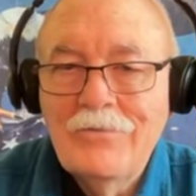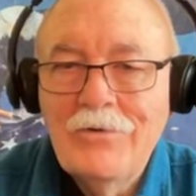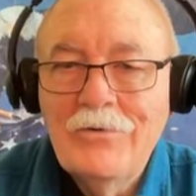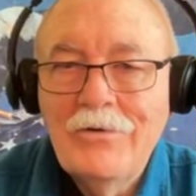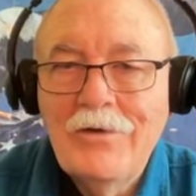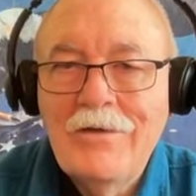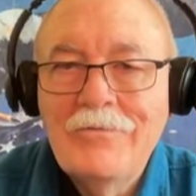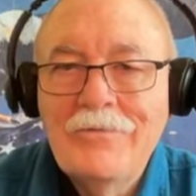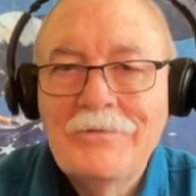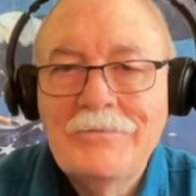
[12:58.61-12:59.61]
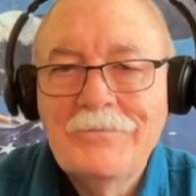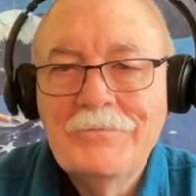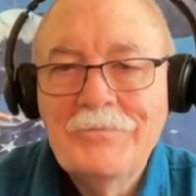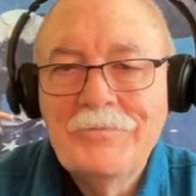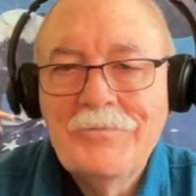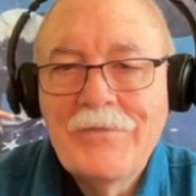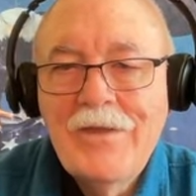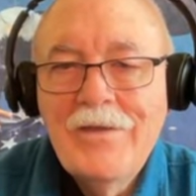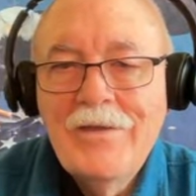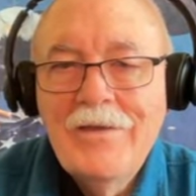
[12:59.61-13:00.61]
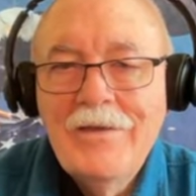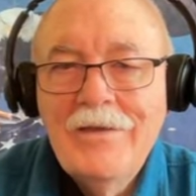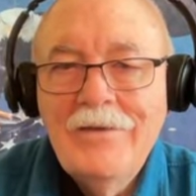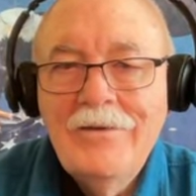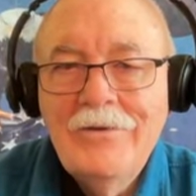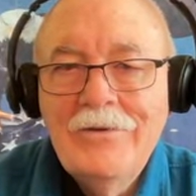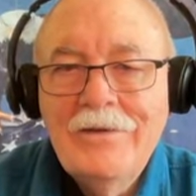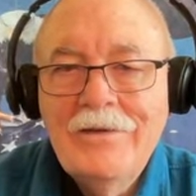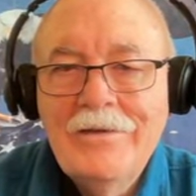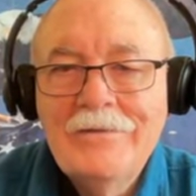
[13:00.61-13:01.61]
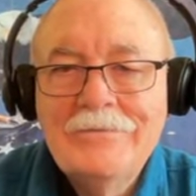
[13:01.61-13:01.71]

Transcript: photograph. Oh, yeah.